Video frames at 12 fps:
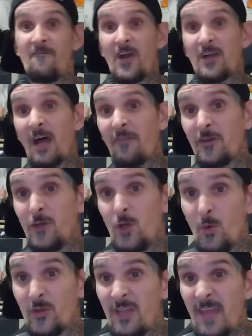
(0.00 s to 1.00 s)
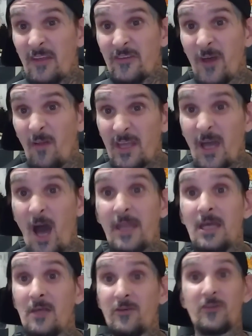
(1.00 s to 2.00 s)
Figured out the dude who was in that cell that got
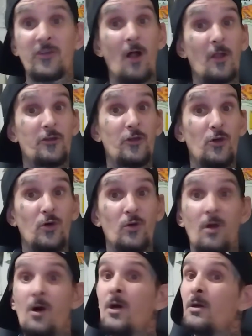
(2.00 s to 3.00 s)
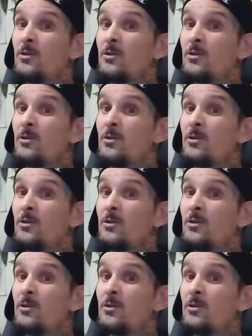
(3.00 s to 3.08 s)
it is a solid dude.